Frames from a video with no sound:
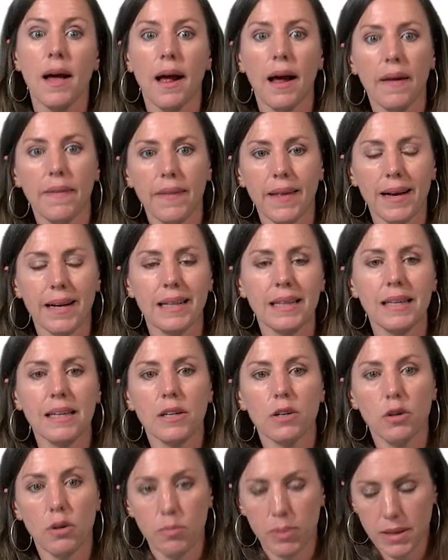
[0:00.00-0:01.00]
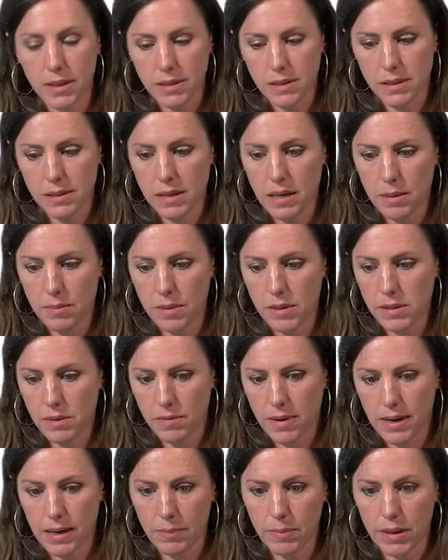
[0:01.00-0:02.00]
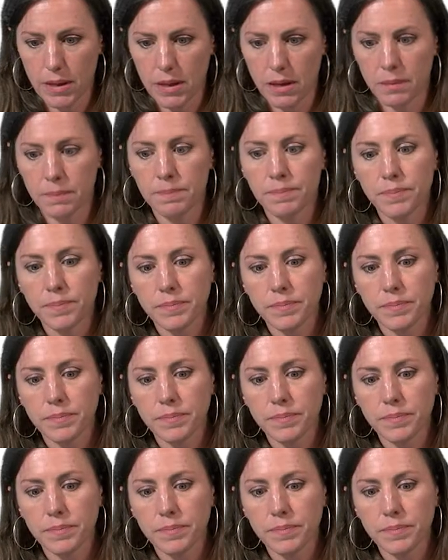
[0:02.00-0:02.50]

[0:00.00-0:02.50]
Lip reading: and that clinical breast exam isn't recommended.